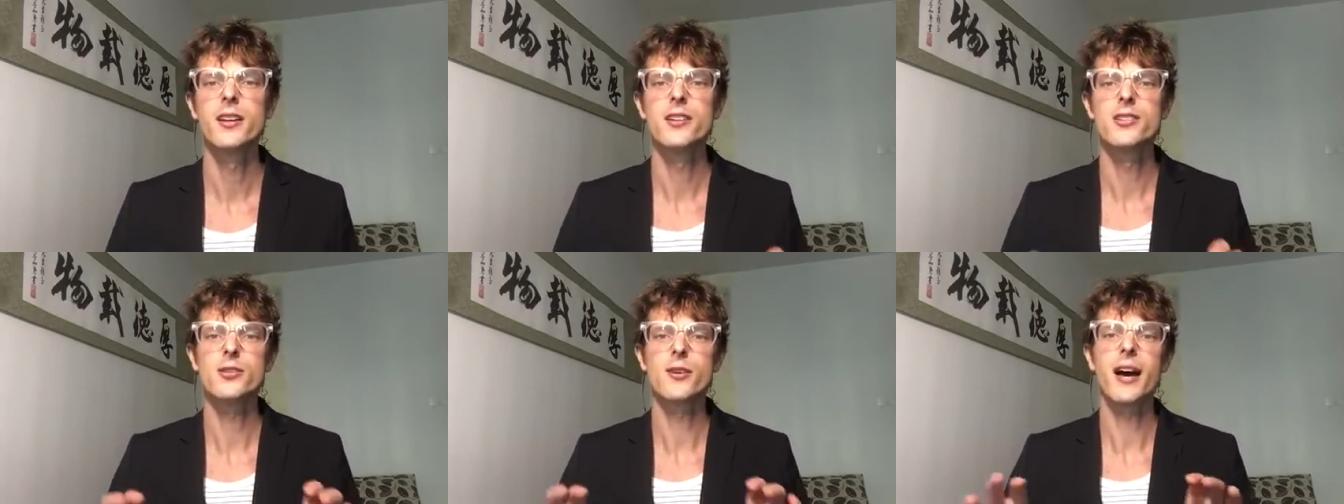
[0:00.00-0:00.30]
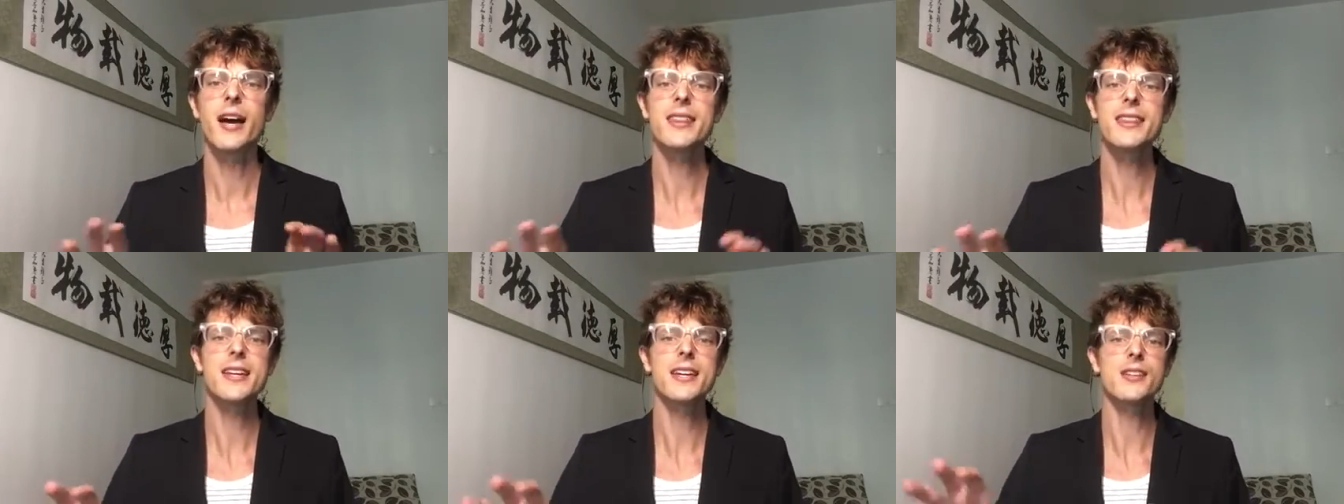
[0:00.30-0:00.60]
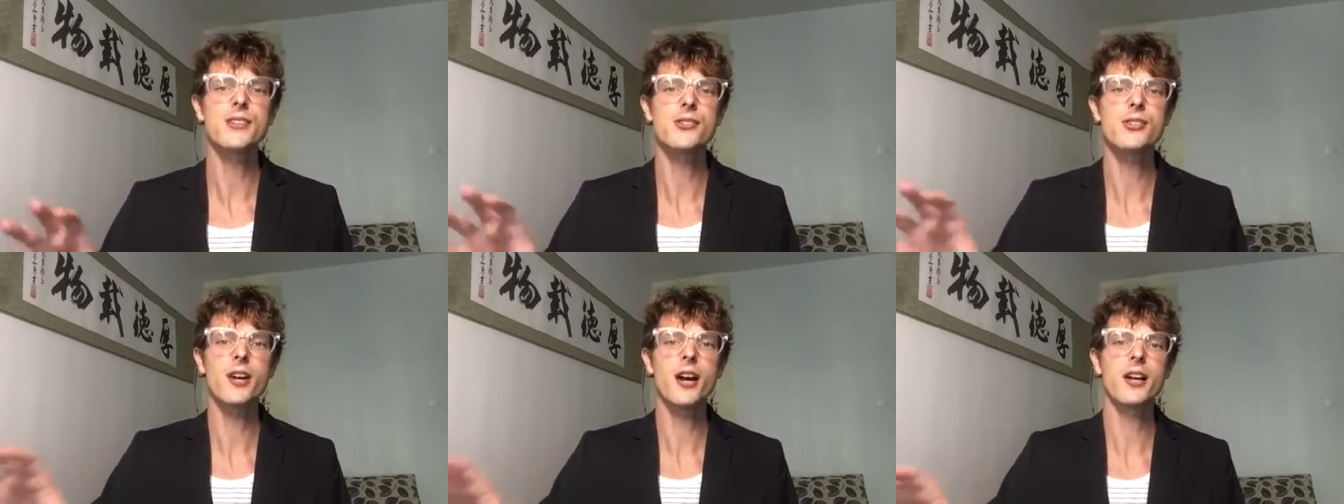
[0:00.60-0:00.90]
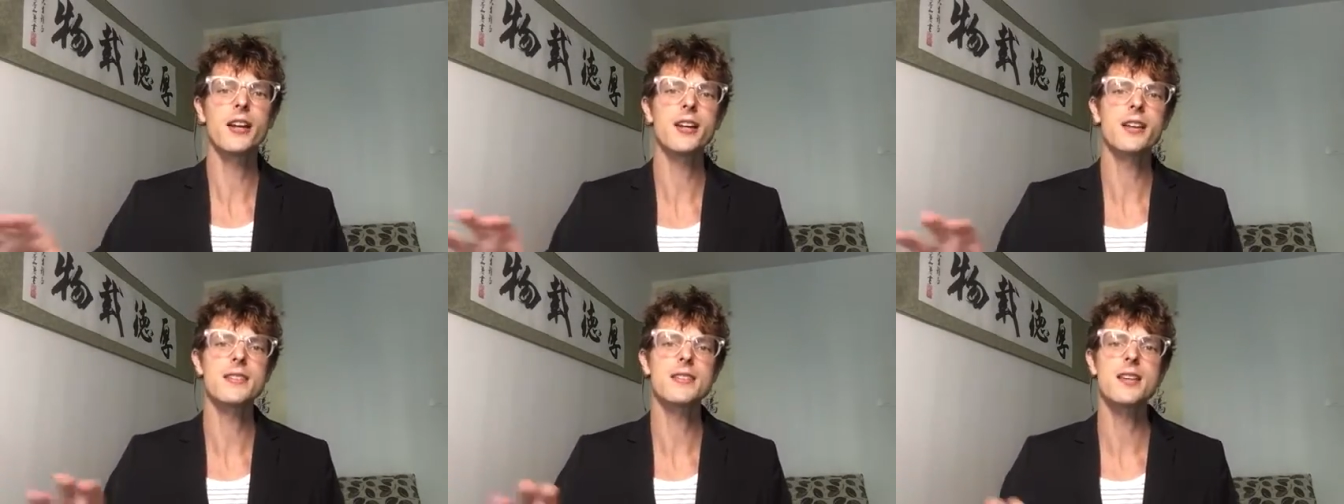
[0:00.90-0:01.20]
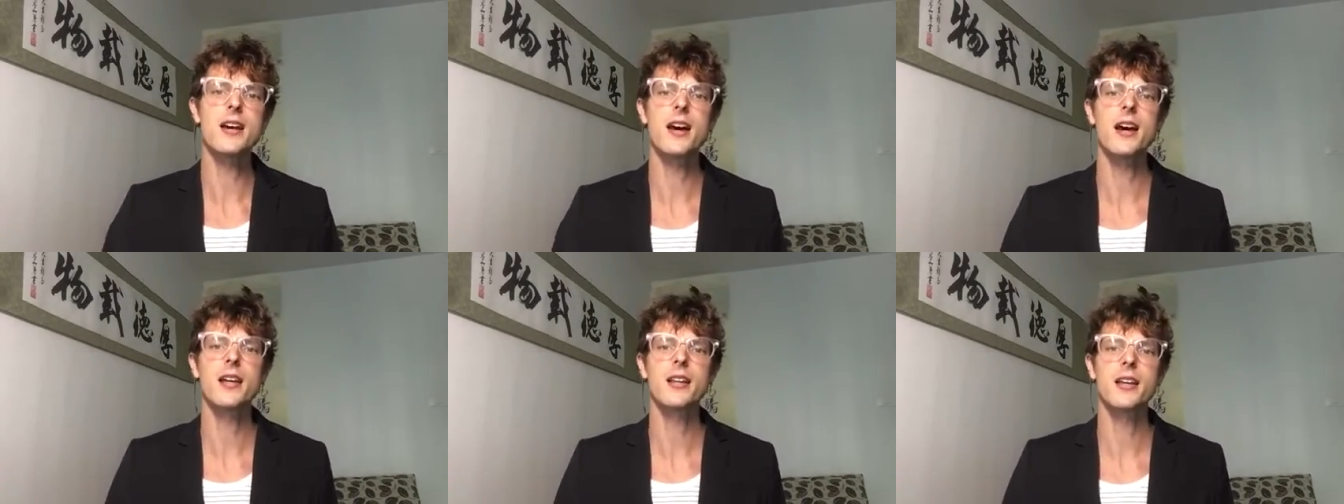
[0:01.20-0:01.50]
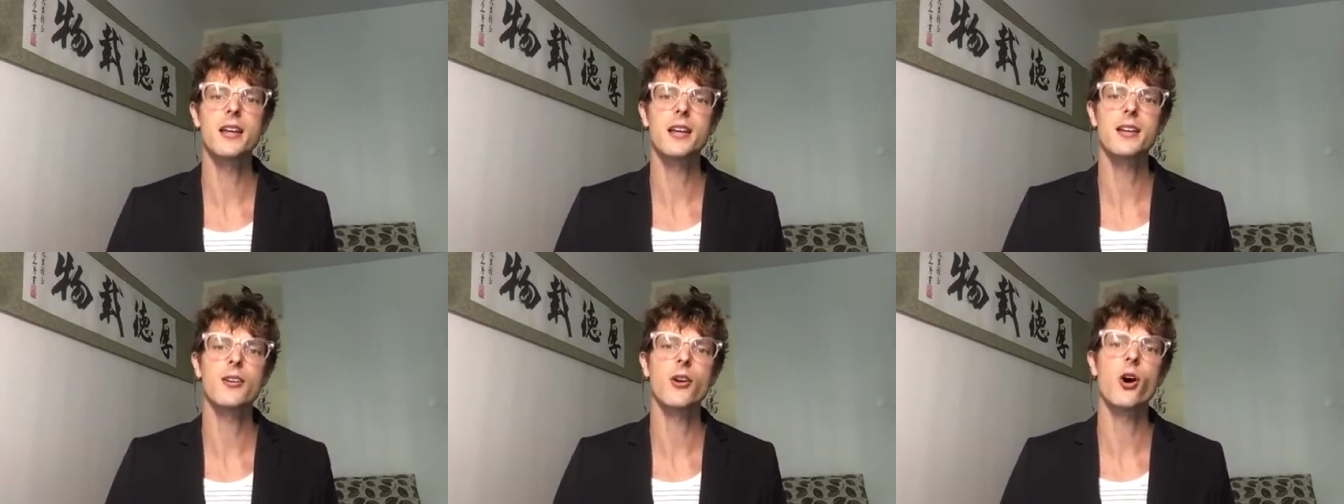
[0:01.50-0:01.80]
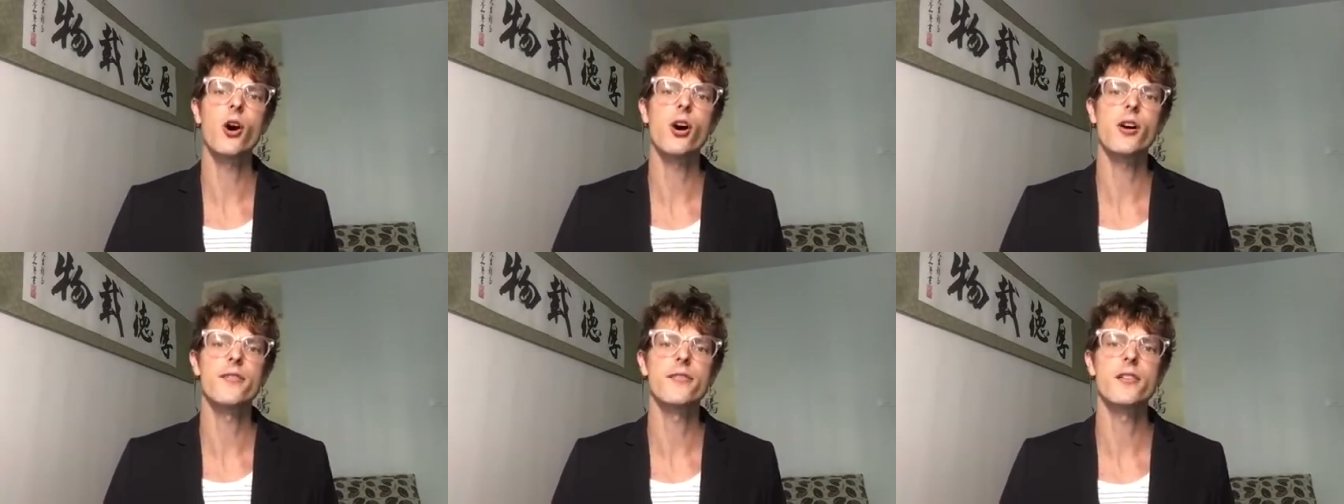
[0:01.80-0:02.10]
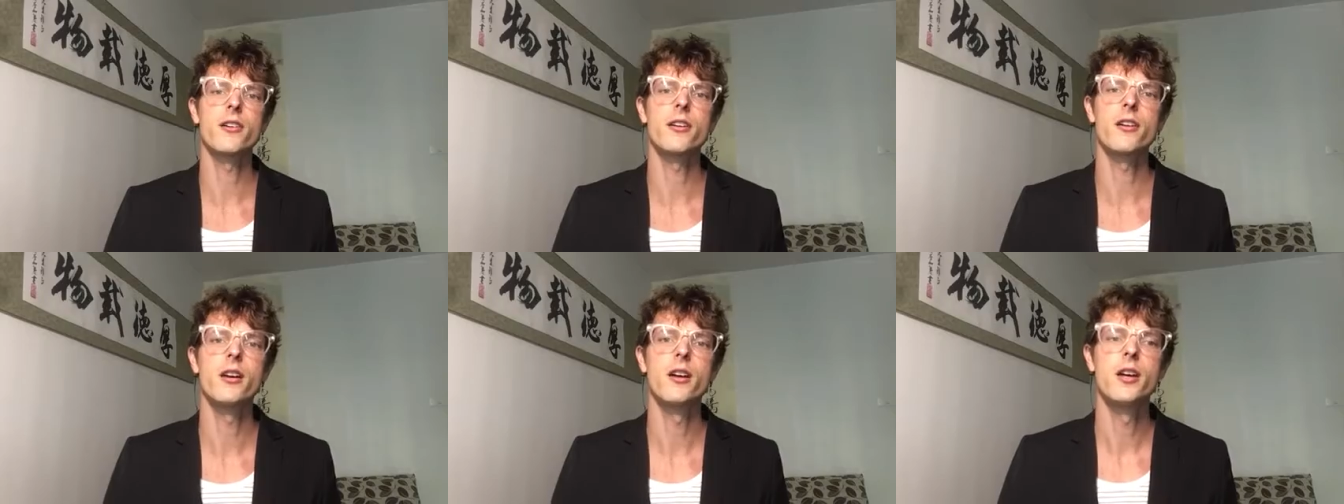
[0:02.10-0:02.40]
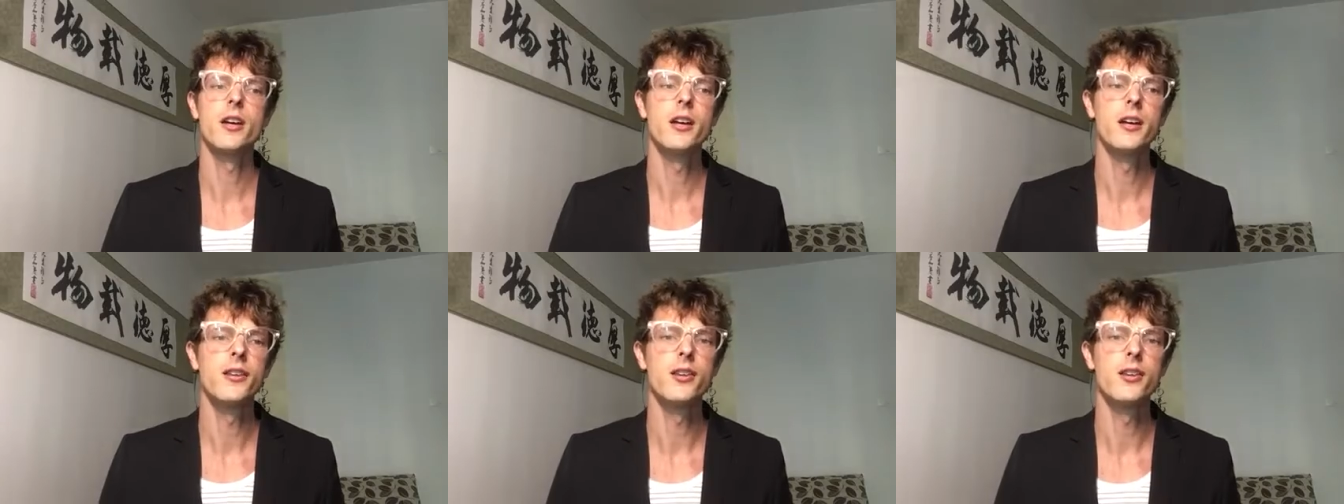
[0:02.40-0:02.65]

So I think China and Thailand offer